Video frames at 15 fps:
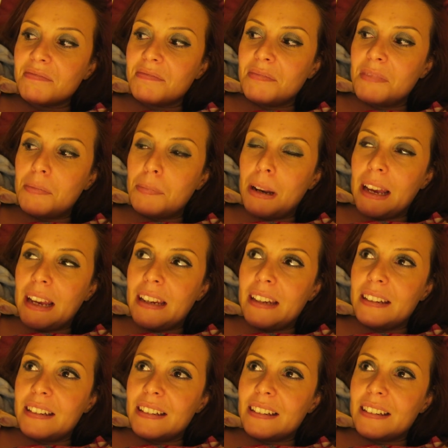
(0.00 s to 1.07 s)
We
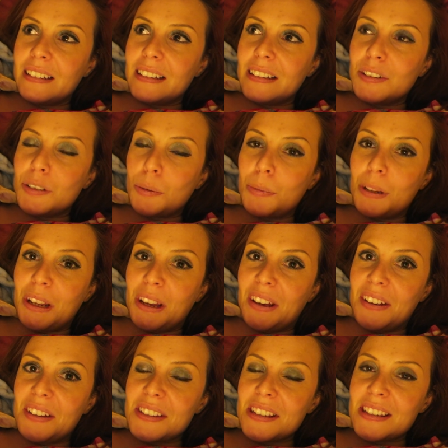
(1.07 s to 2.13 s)
played
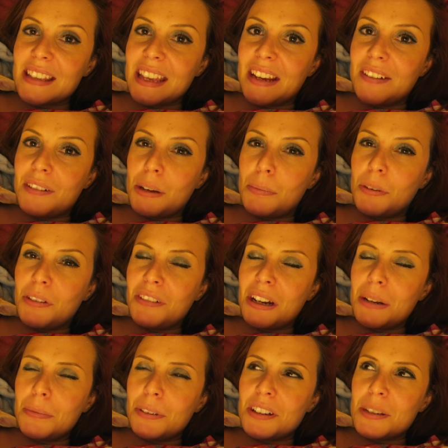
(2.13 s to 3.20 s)
dominoes this evening. We
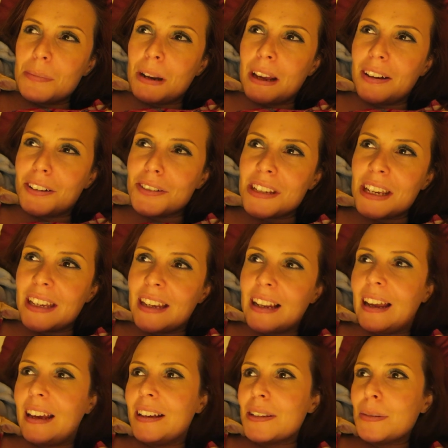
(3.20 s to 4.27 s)
really wanted to play
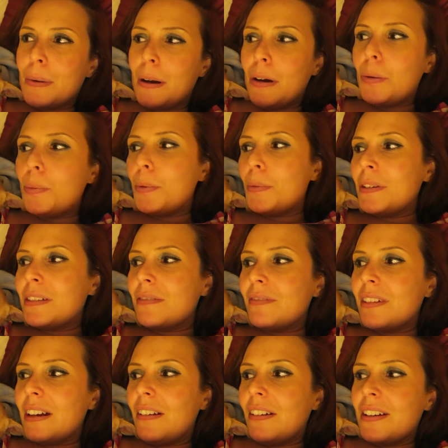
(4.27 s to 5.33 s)
Articulate as well, but we didn't
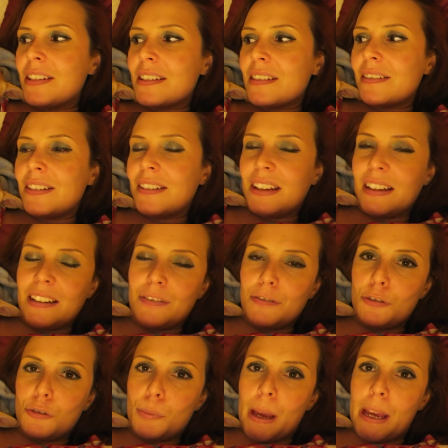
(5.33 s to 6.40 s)
realise that you needed
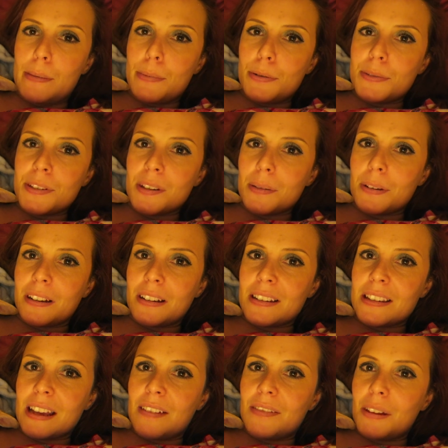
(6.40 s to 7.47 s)
4 people, so we're going
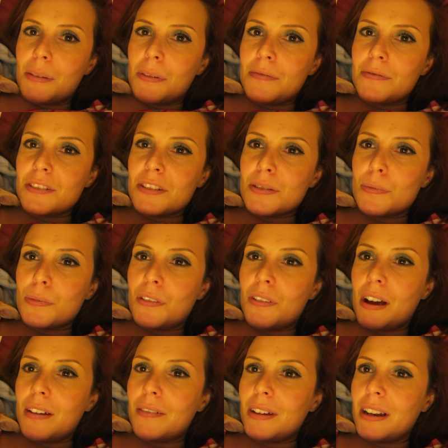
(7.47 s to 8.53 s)
to save that one for
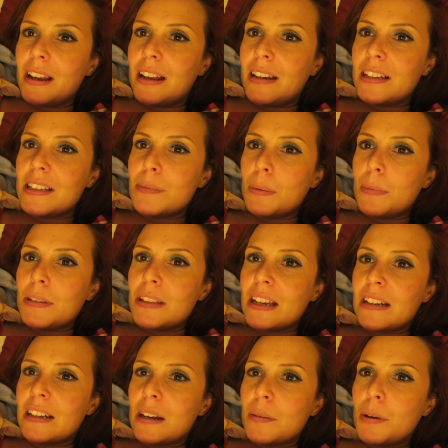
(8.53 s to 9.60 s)
tomorrow when Andy's mum and
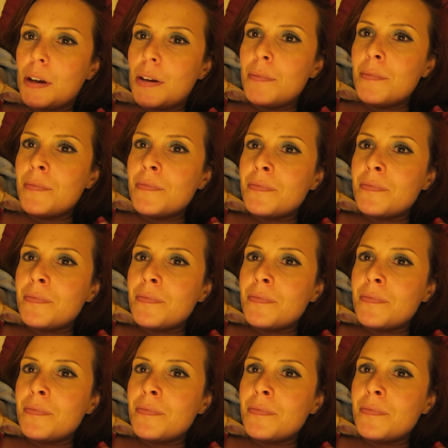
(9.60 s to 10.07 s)
dad come up.